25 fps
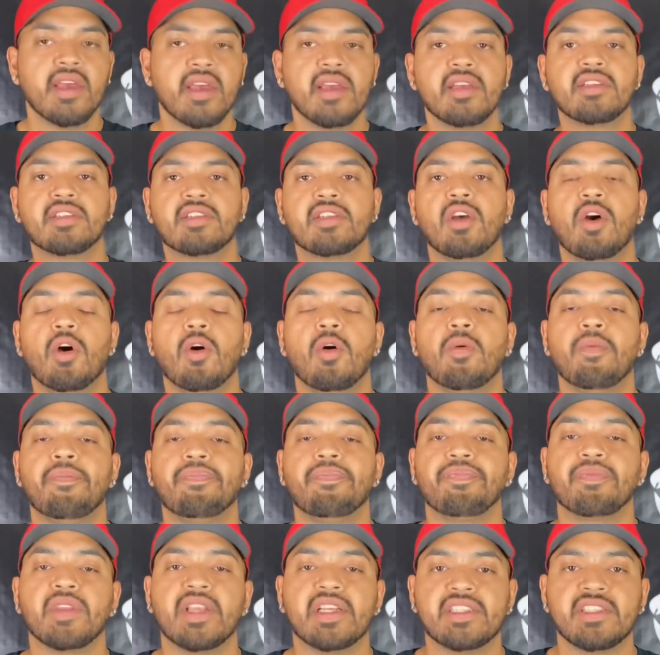
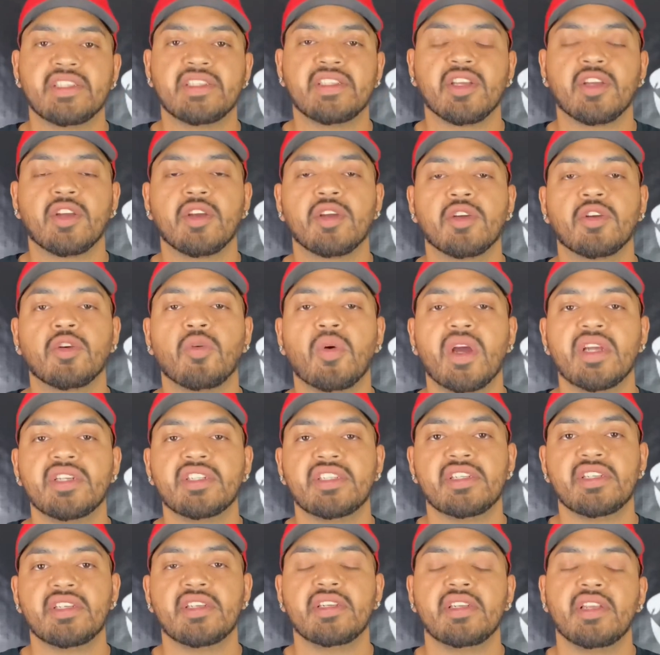So this is a good
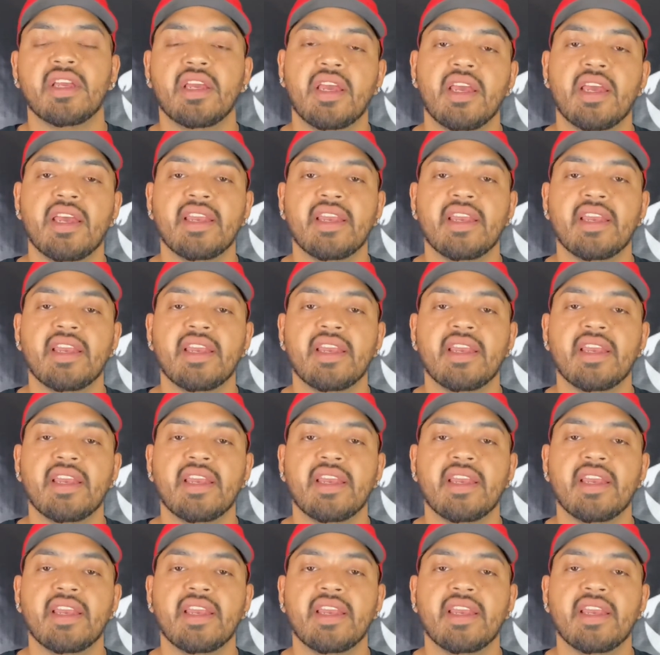question.